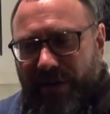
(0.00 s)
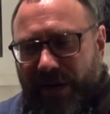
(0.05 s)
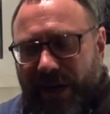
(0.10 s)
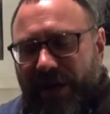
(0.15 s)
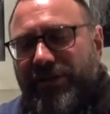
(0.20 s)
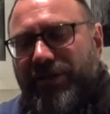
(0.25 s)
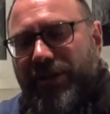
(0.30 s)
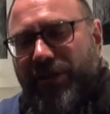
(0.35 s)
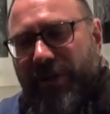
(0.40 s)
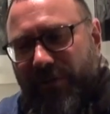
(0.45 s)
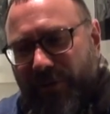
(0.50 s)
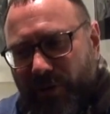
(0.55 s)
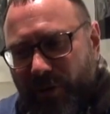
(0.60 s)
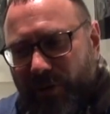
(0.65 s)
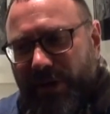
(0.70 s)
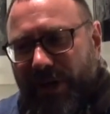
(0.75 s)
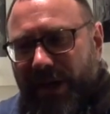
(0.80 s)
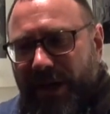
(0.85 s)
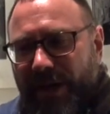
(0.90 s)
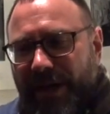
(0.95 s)
outside of
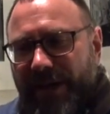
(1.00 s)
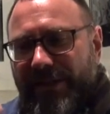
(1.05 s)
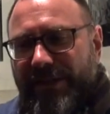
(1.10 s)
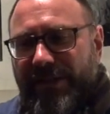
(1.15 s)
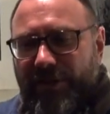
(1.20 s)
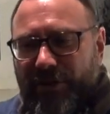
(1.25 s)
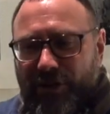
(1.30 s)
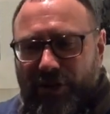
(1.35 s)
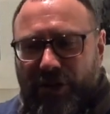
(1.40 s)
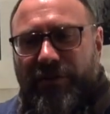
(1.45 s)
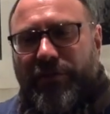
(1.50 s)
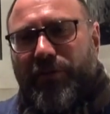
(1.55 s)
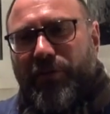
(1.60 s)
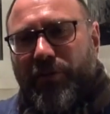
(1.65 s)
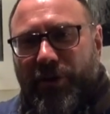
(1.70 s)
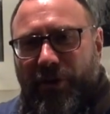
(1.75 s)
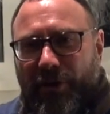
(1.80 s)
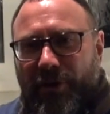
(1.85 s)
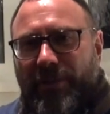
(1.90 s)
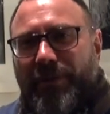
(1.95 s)
Cornas, just
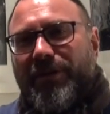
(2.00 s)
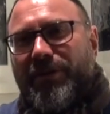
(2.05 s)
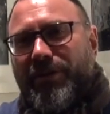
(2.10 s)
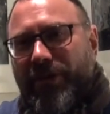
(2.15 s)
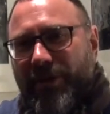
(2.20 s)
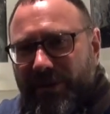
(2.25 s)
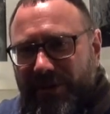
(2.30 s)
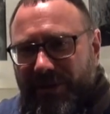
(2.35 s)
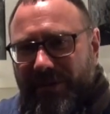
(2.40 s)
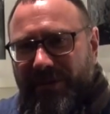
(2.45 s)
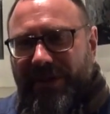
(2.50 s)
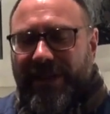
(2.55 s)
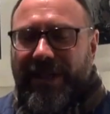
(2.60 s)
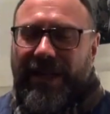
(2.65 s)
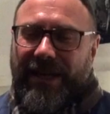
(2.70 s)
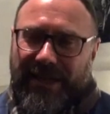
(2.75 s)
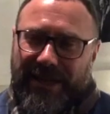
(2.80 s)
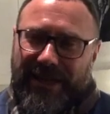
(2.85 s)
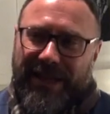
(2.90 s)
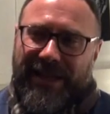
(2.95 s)
few kilometers,
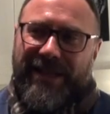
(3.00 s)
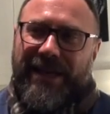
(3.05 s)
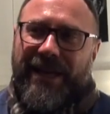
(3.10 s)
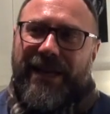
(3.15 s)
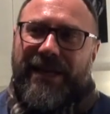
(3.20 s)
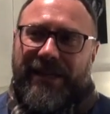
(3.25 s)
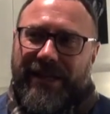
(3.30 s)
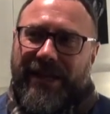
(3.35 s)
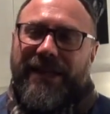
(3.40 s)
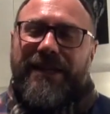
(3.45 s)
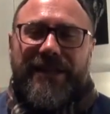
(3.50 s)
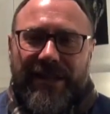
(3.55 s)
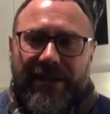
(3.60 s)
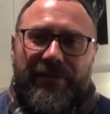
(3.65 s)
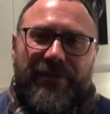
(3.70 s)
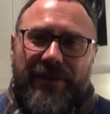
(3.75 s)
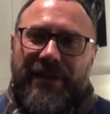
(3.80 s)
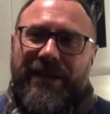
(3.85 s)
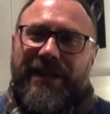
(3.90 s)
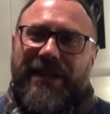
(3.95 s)
then
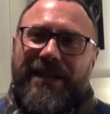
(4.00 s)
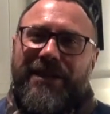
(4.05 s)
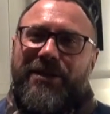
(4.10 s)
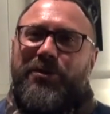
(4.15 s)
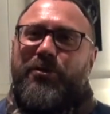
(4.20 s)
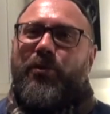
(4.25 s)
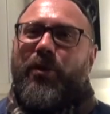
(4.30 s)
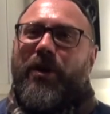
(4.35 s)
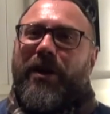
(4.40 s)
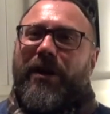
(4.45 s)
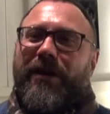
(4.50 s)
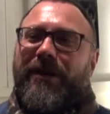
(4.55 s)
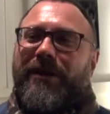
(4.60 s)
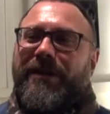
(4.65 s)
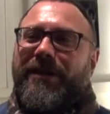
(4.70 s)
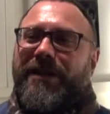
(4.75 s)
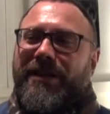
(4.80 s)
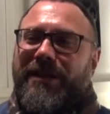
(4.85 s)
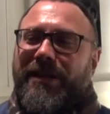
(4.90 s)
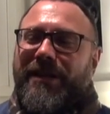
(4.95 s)
definitely you are
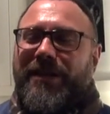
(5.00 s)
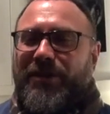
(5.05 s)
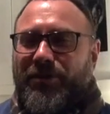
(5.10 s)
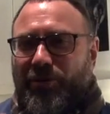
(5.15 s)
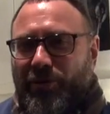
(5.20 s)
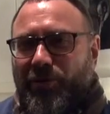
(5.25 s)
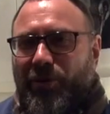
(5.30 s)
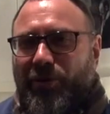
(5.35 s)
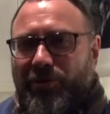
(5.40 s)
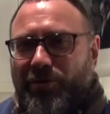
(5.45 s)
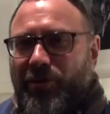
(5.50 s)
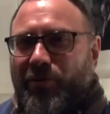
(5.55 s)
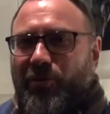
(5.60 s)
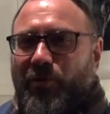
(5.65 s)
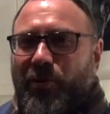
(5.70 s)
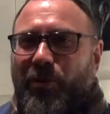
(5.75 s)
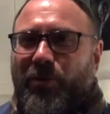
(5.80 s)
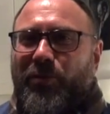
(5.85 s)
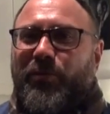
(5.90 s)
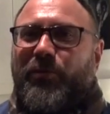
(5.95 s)
in the northern
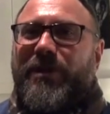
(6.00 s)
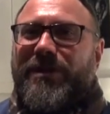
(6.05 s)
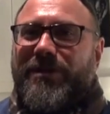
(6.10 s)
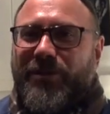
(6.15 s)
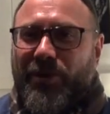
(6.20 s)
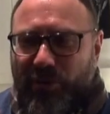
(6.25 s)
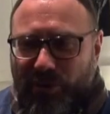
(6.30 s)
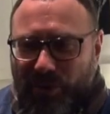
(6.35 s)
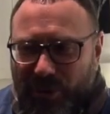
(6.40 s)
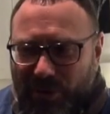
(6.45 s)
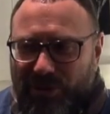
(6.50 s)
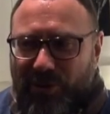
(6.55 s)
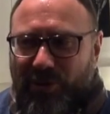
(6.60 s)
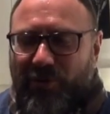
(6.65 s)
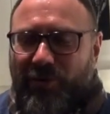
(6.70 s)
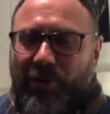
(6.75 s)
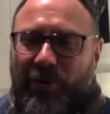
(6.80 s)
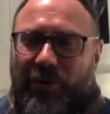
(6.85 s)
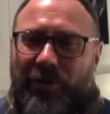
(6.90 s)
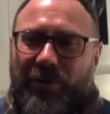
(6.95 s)
Rhône with the
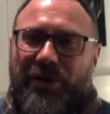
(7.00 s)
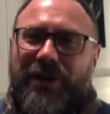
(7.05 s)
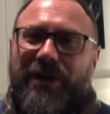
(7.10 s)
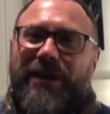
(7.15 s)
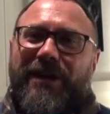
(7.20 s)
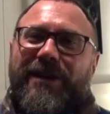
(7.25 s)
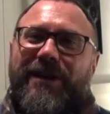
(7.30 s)
northern Rhône